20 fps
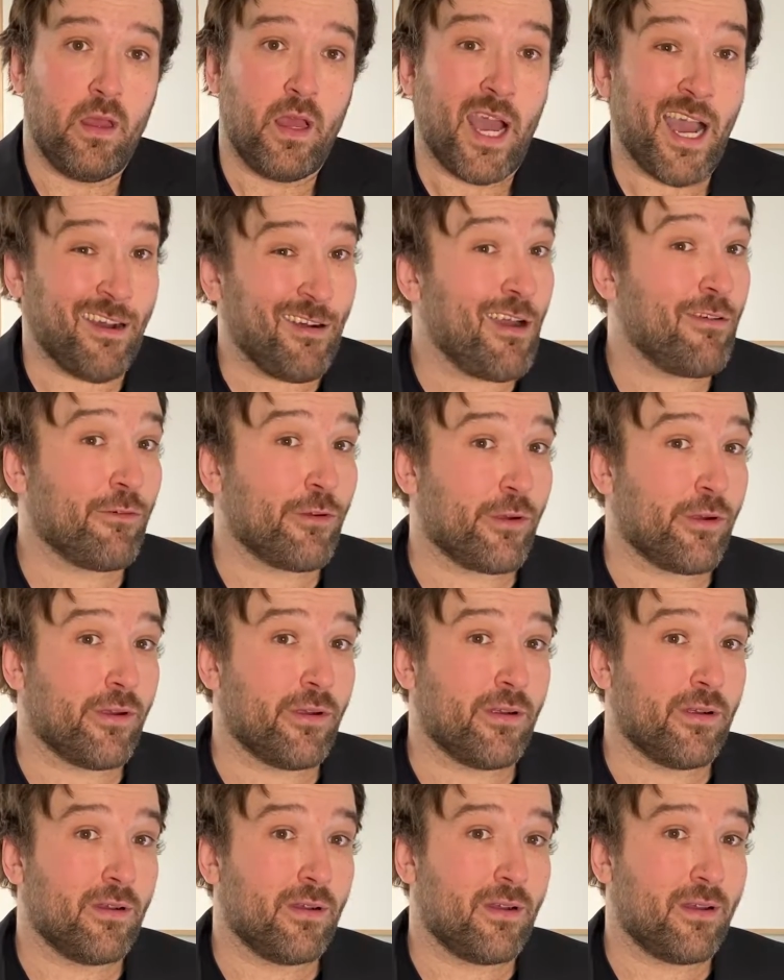
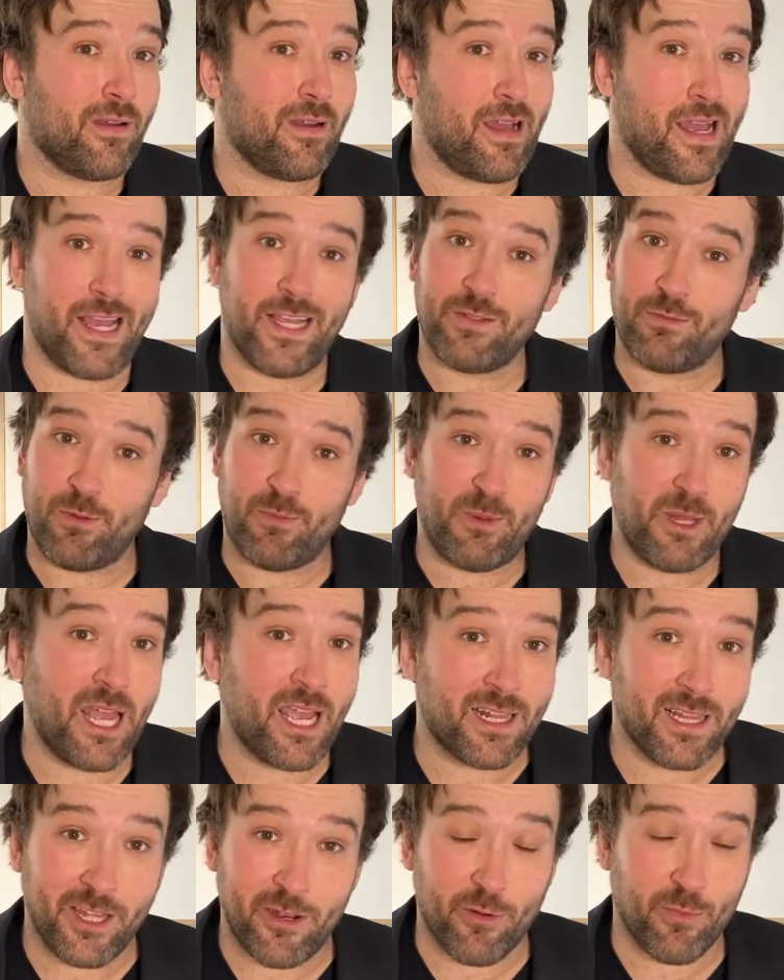However, as with
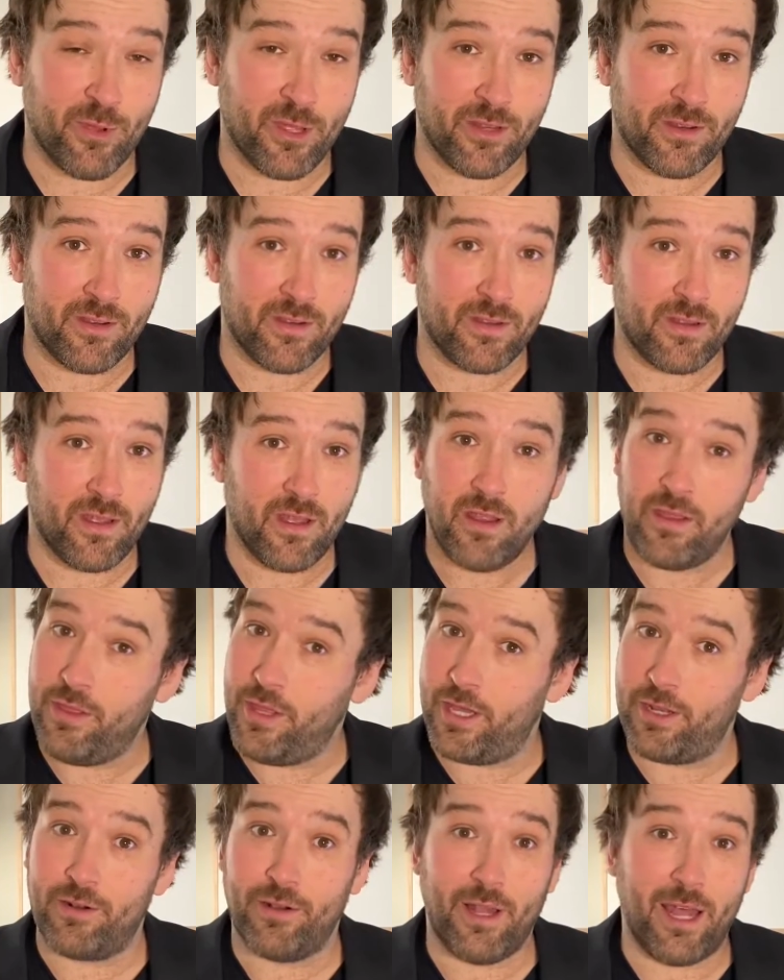Black-Litterman,
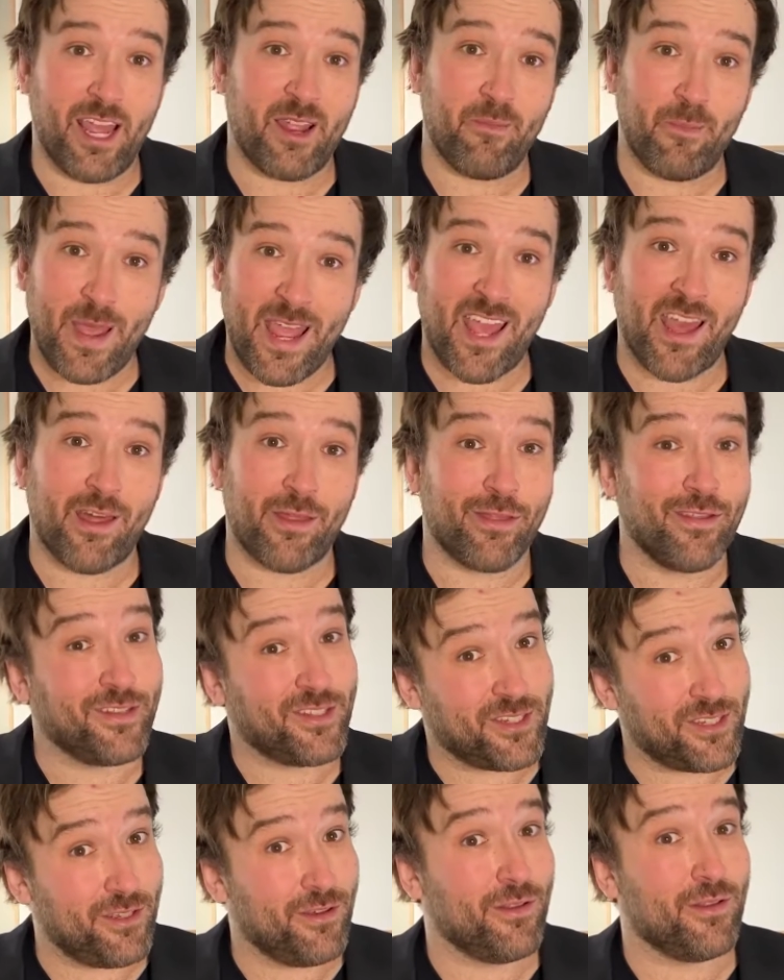the underlying math is
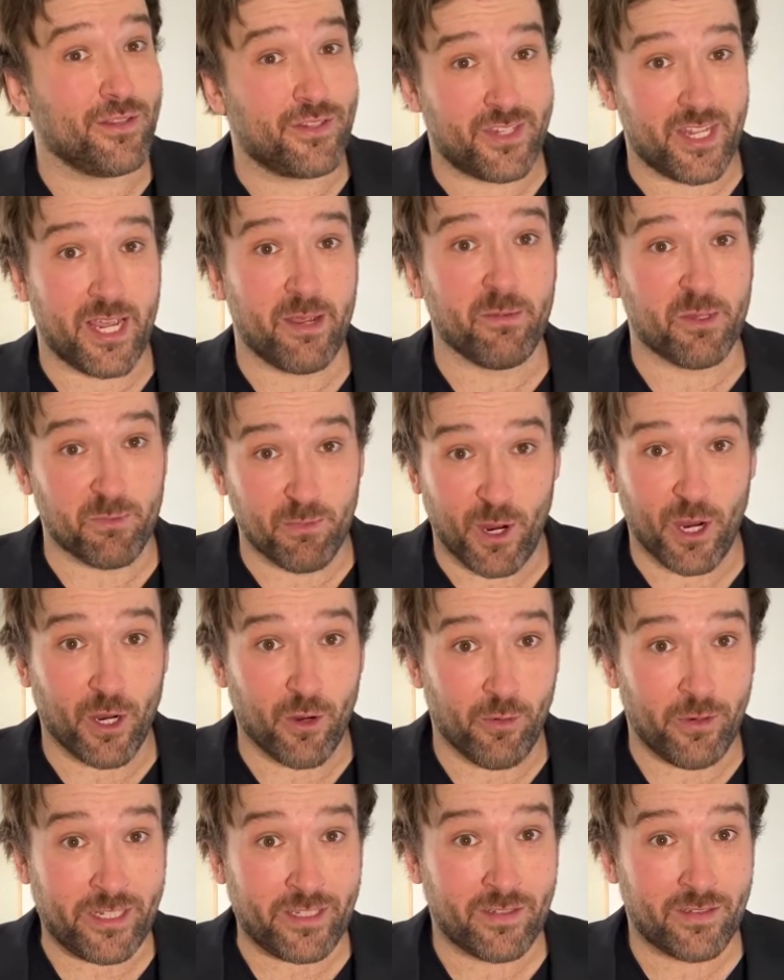still the same as
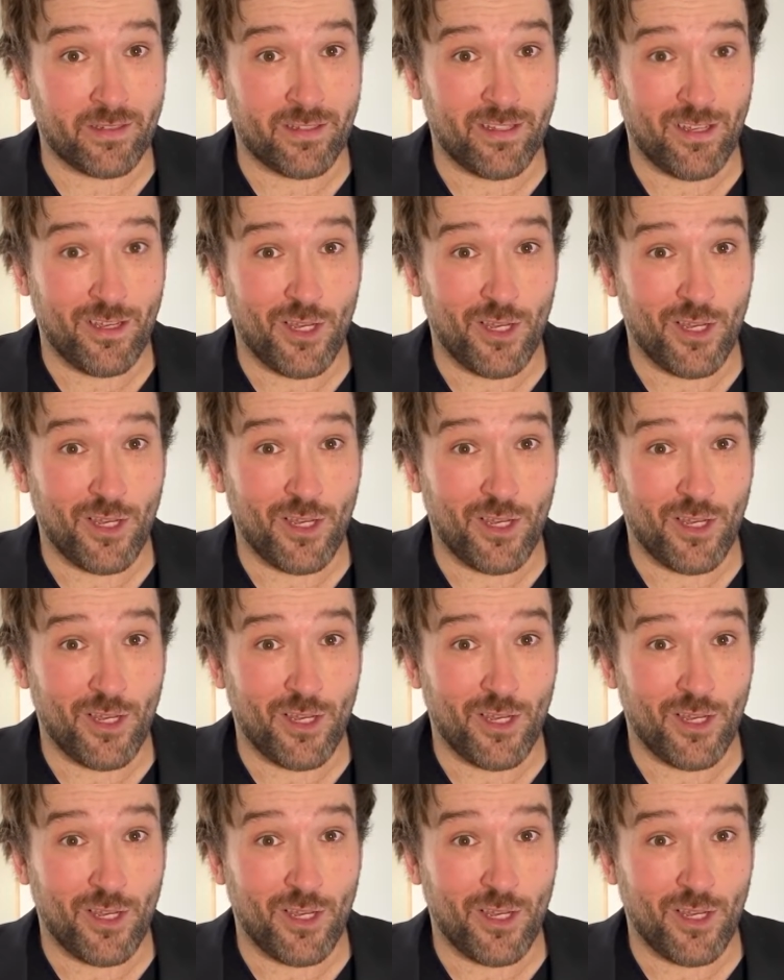Markowitz.